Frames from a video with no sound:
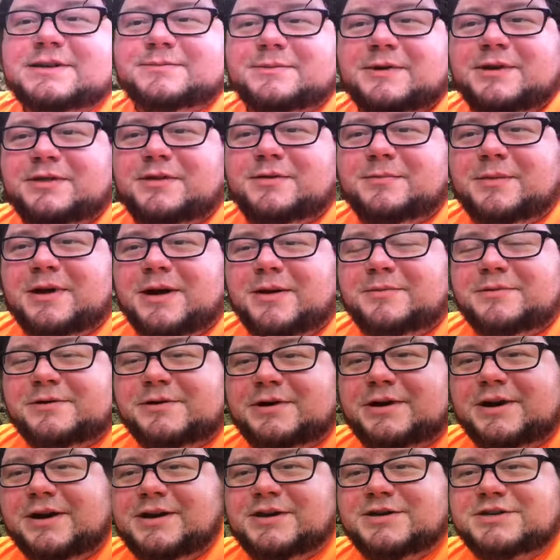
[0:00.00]
my thermometer
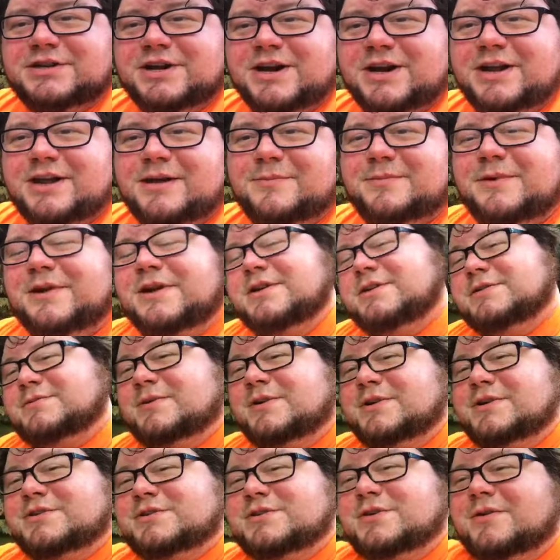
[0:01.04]
in it and check it, but I just want
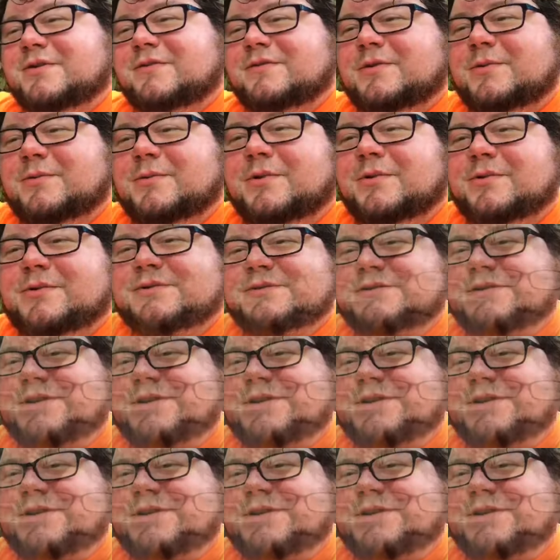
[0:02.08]
to show everyone what it was